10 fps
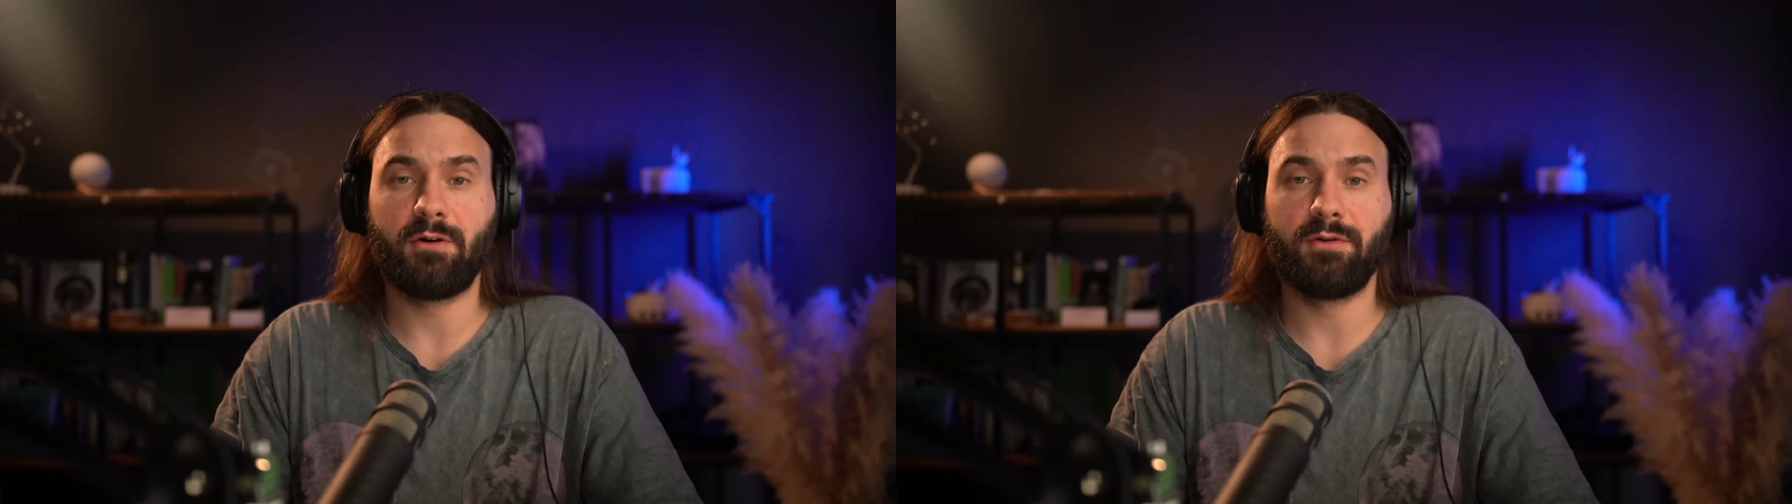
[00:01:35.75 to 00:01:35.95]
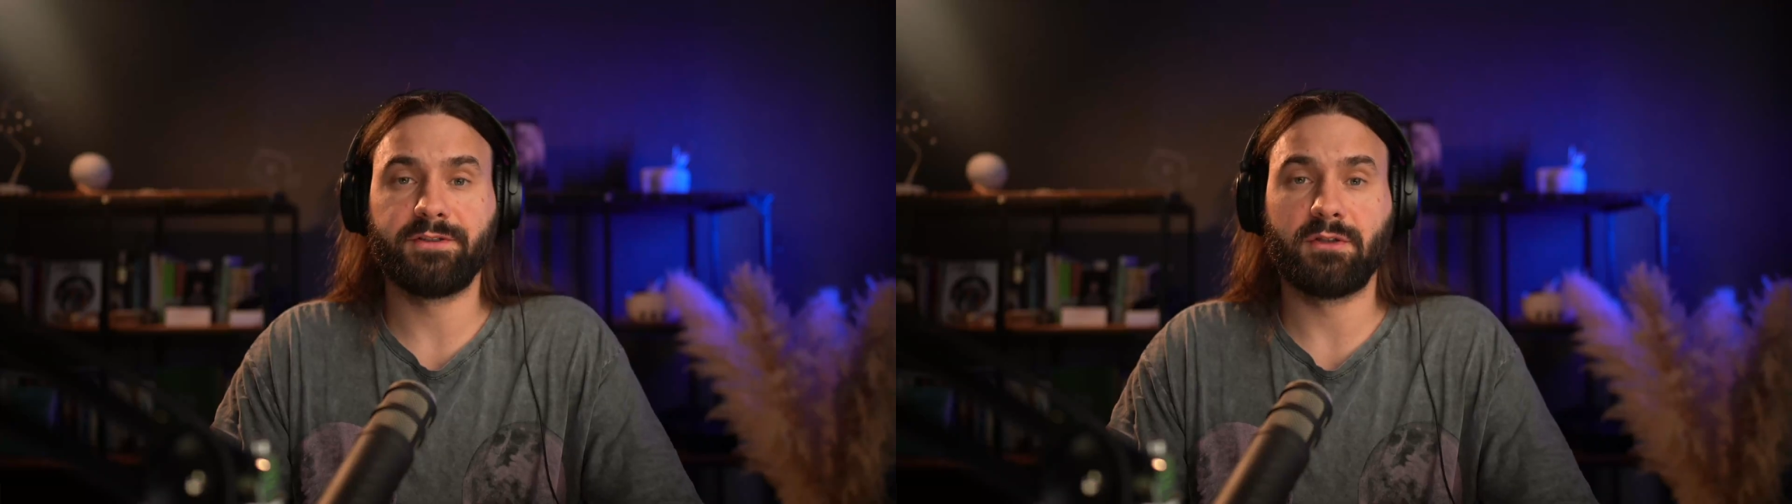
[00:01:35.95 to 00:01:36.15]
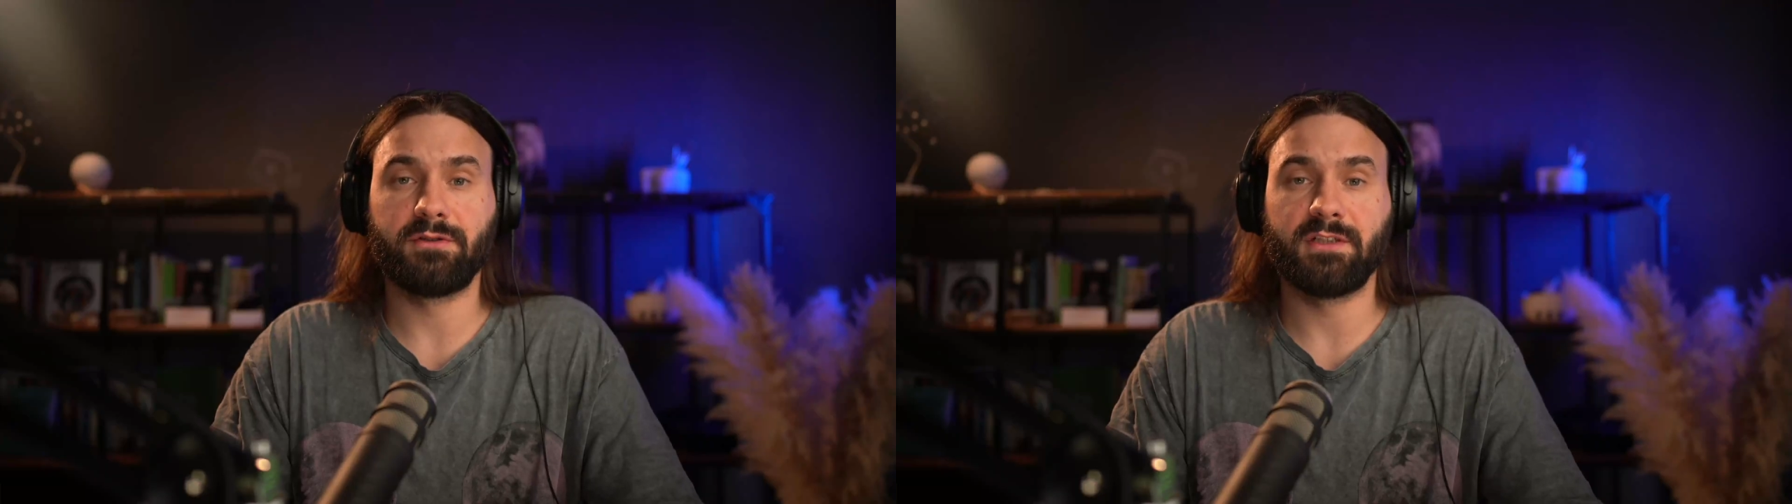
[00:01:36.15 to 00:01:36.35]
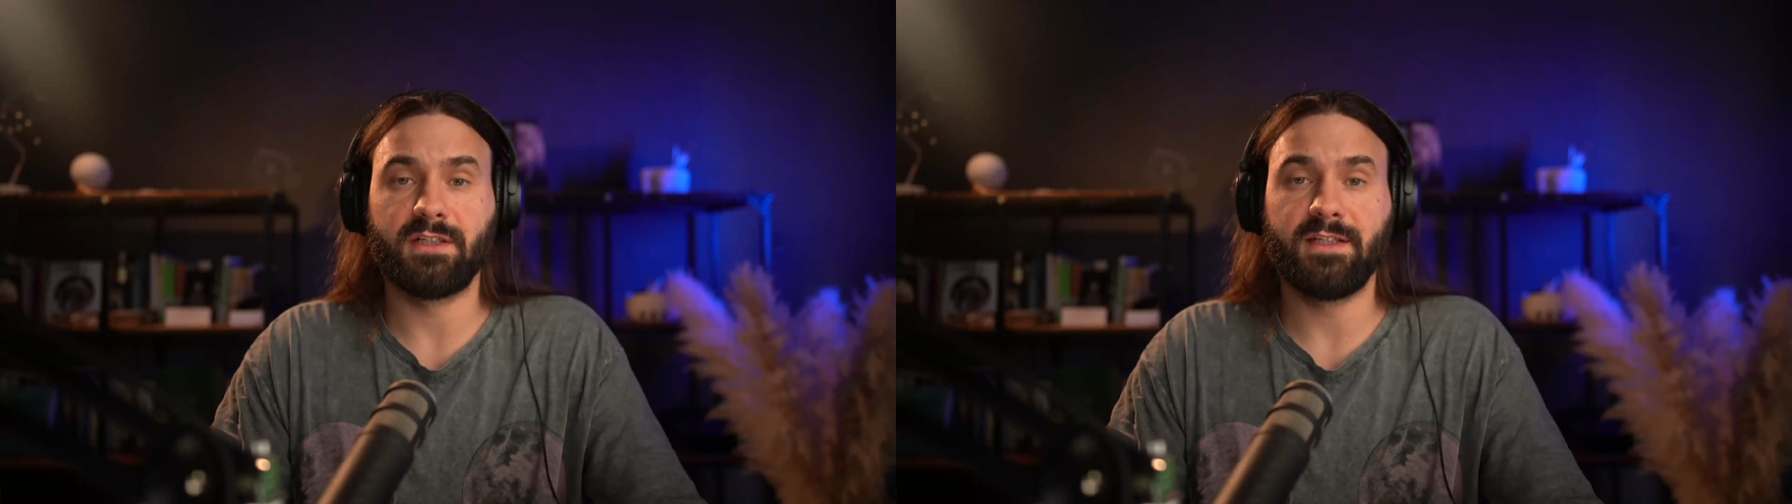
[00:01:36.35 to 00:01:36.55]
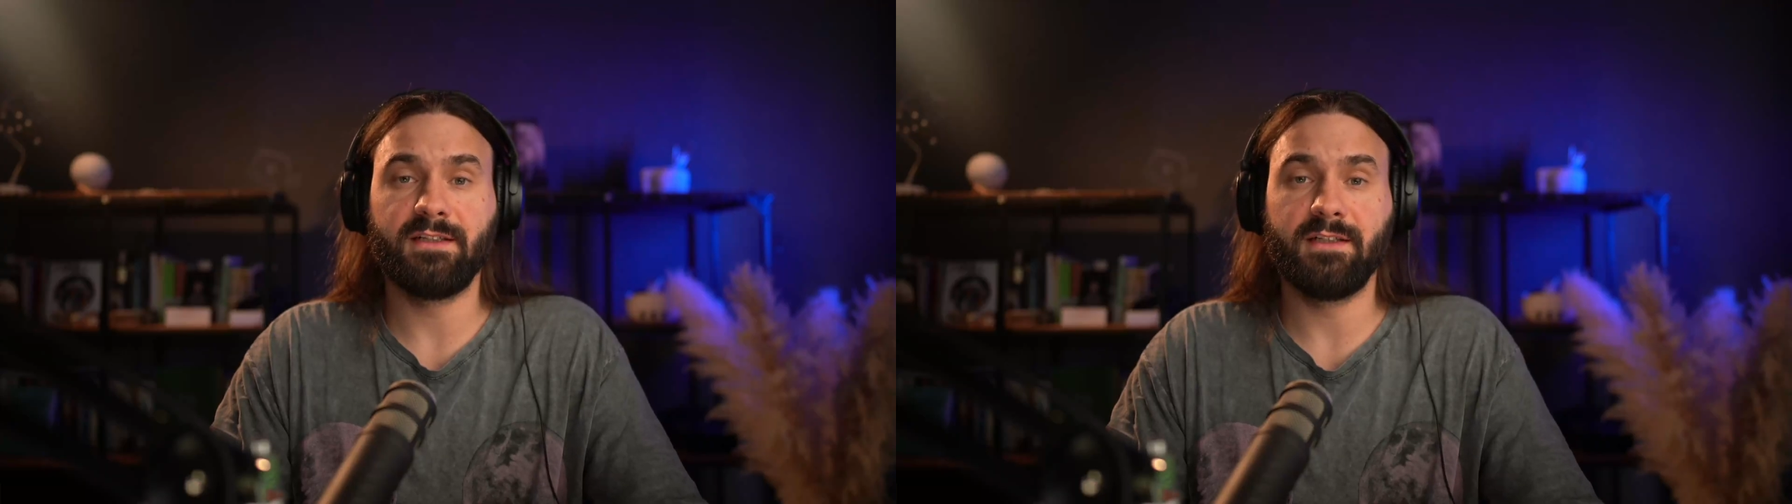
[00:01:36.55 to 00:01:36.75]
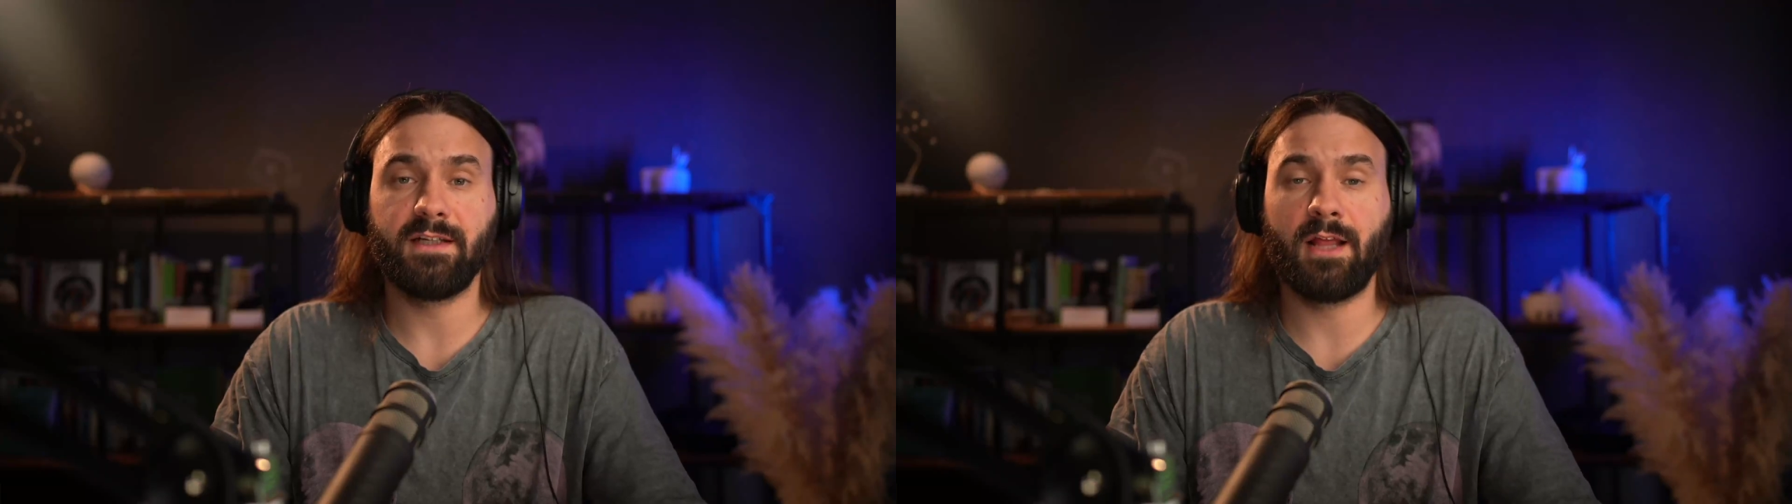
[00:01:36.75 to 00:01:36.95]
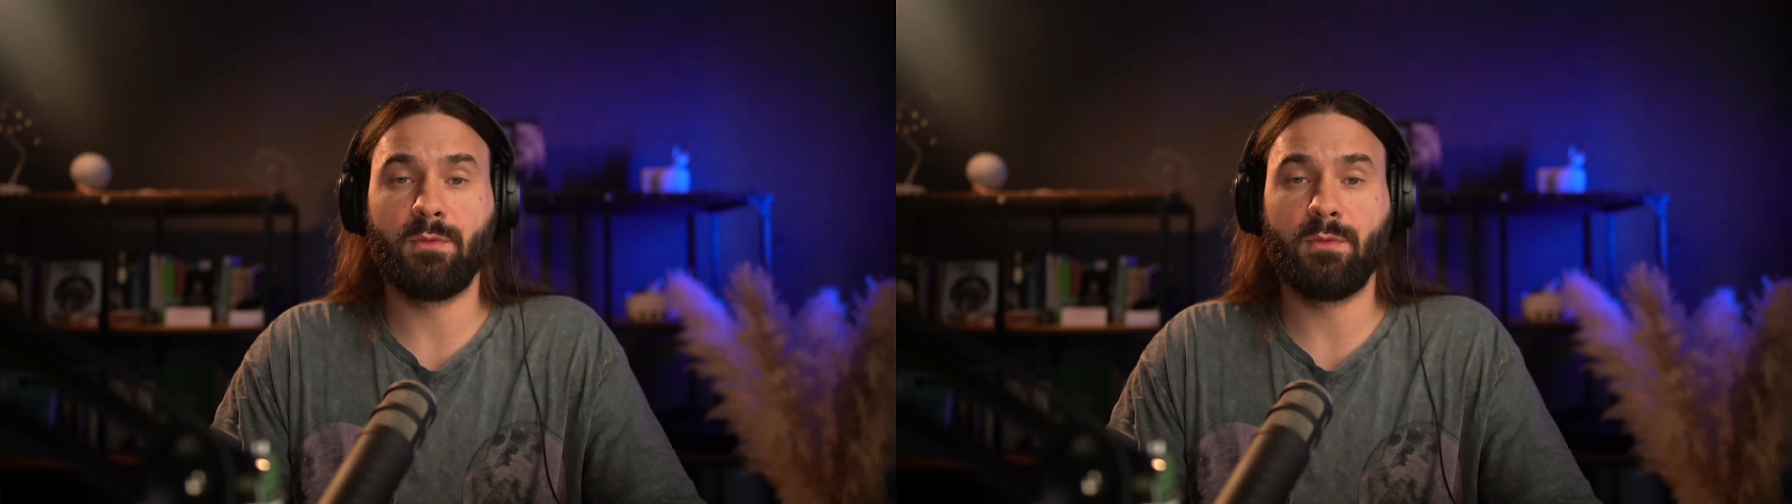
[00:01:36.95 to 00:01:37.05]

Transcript: our resources easily,